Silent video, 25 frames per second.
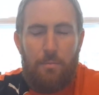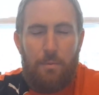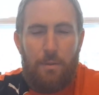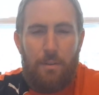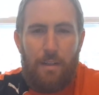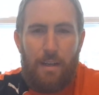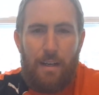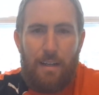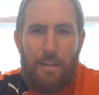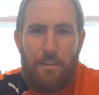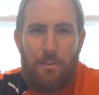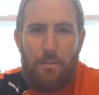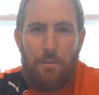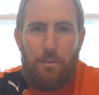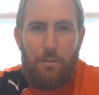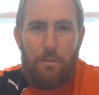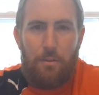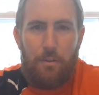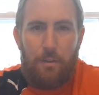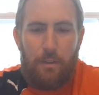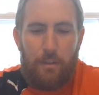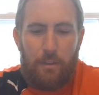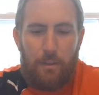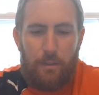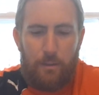but not till
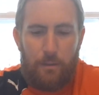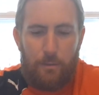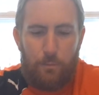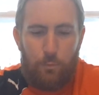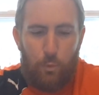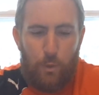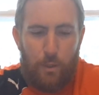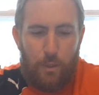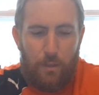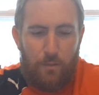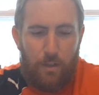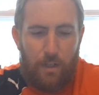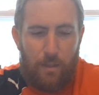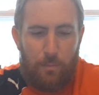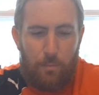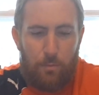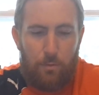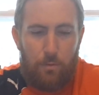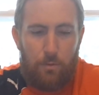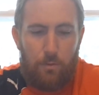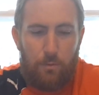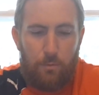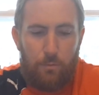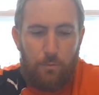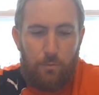the week of
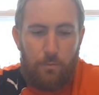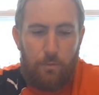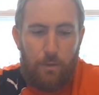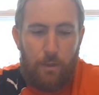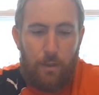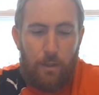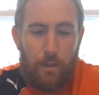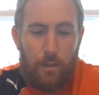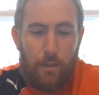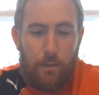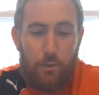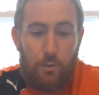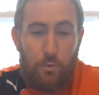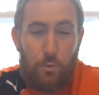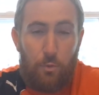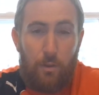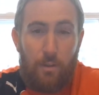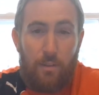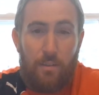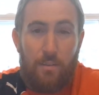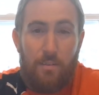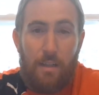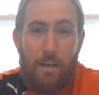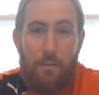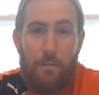April
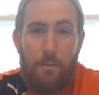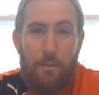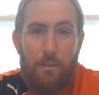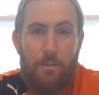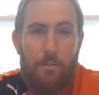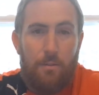27th.